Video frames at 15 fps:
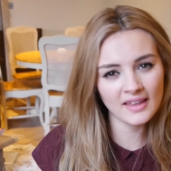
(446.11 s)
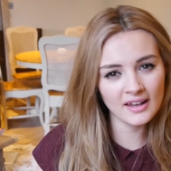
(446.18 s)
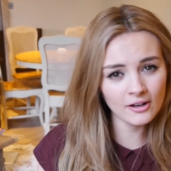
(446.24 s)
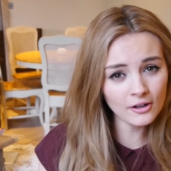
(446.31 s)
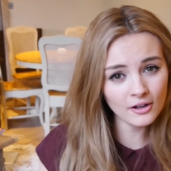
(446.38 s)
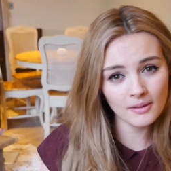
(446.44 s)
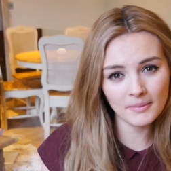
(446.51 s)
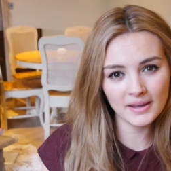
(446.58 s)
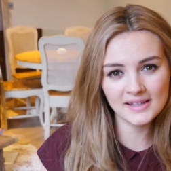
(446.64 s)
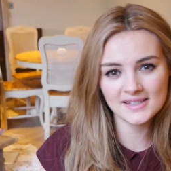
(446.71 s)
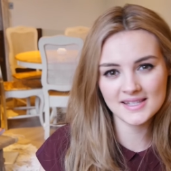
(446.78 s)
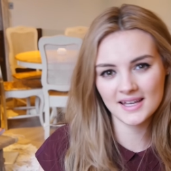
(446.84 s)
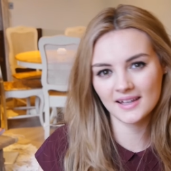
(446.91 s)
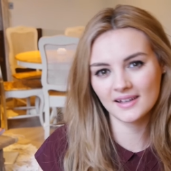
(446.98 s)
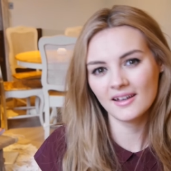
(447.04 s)
They look
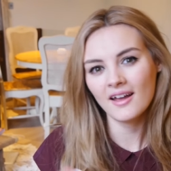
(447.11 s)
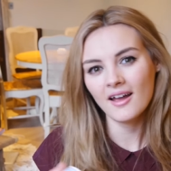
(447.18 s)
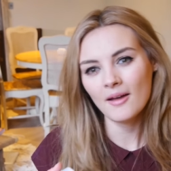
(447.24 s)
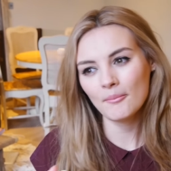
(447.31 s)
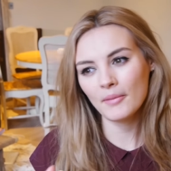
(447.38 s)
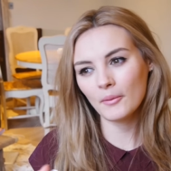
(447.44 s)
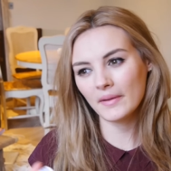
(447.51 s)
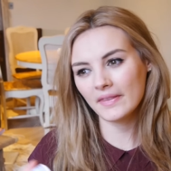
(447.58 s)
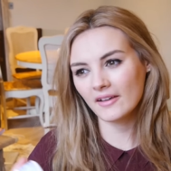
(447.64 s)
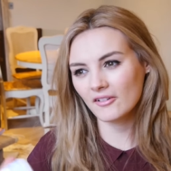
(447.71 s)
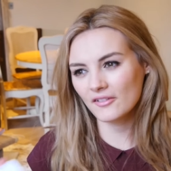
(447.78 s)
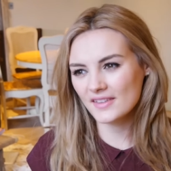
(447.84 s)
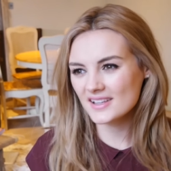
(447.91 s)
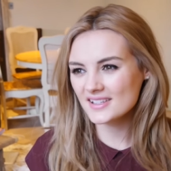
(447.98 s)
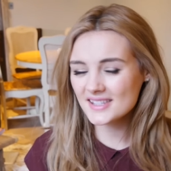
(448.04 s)
amazing but when
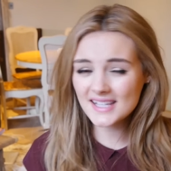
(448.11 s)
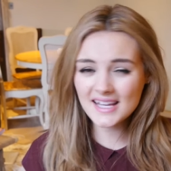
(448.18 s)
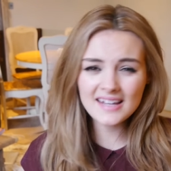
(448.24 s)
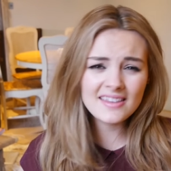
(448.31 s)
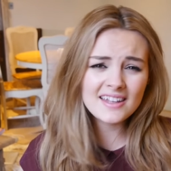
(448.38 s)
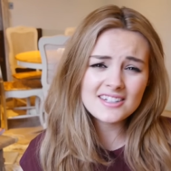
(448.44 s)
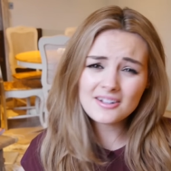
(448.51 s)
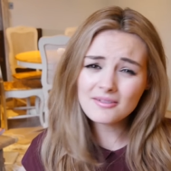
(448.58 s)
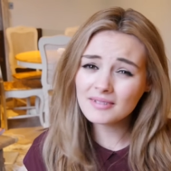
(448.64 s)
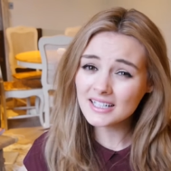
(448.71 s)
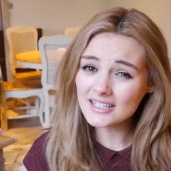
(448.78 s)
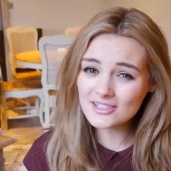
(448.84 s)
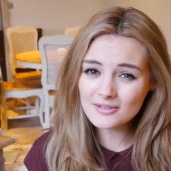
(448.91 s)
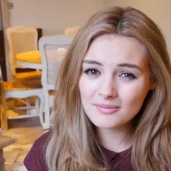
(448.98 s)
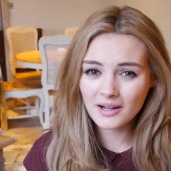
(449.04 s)
they're on the skin they don't
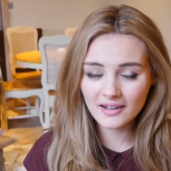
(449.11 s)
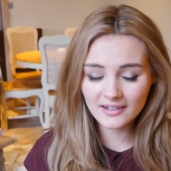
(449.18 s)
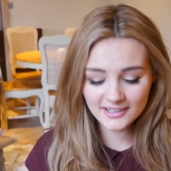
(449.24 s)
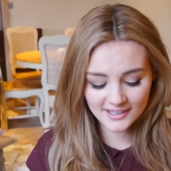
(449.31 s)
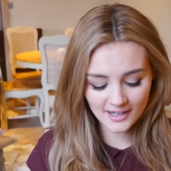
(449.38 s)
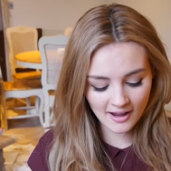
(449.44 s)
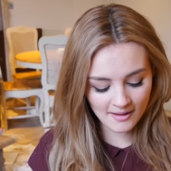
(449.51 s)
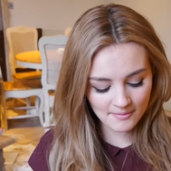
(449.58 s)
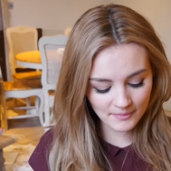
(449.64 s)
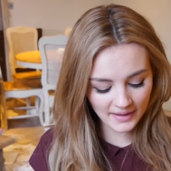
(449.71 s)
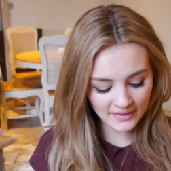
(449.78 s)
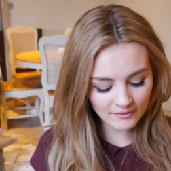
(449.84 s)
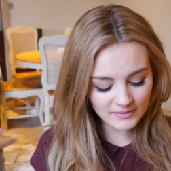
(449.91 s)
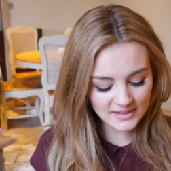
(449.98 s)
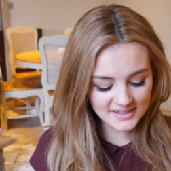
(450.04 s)
really do much um,
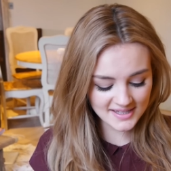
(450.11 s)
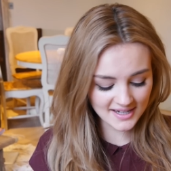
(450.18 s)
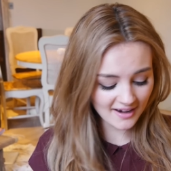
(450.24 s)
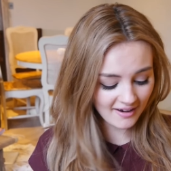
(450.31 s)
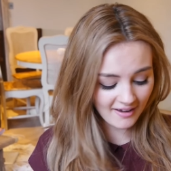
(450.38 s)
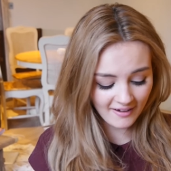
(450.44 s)
and the reason I